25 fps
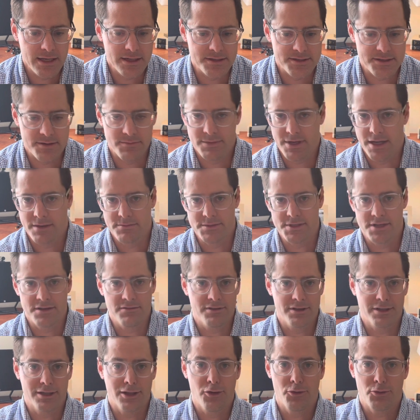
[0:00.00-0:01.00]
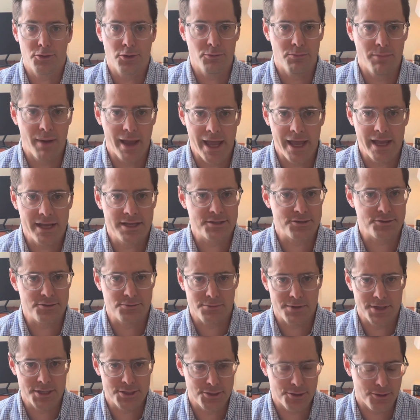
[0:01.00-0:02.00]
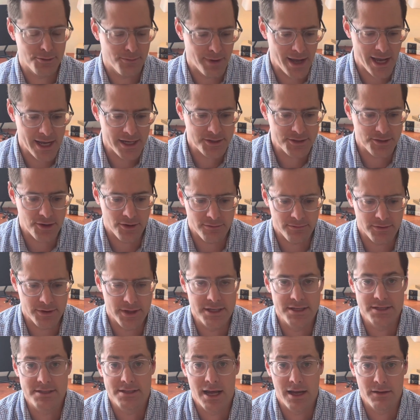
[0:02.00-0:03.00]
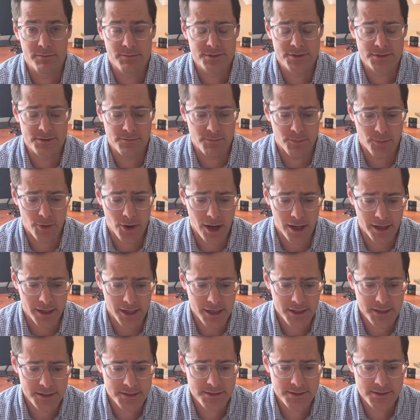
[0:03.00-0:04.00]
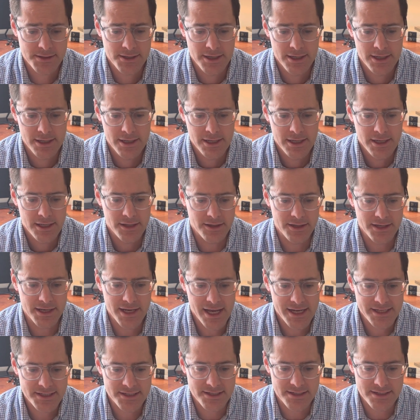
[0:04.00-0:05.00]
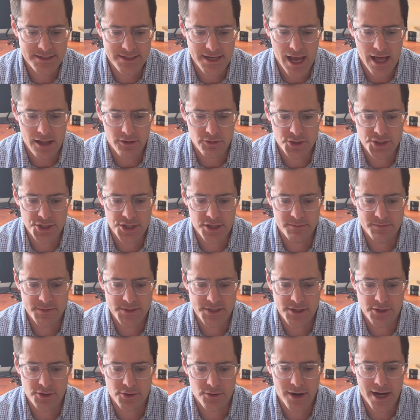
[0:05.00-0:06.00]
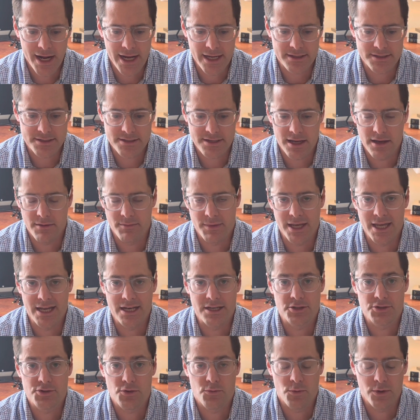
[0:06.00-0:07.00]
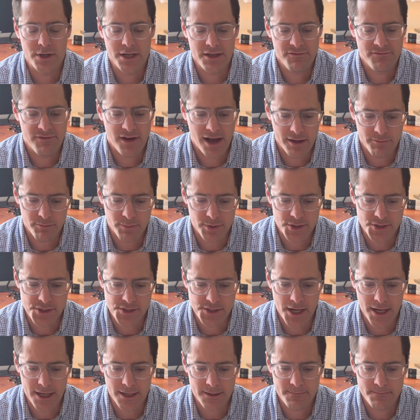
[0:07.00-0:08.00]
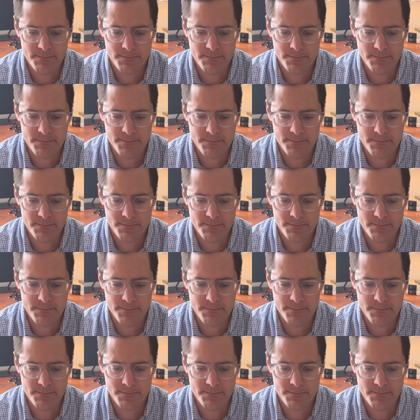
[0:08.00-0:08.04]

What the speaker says: And sometimes even local banks or regional banks offer these types of products. The next is scholarships and grants coming in at 25%.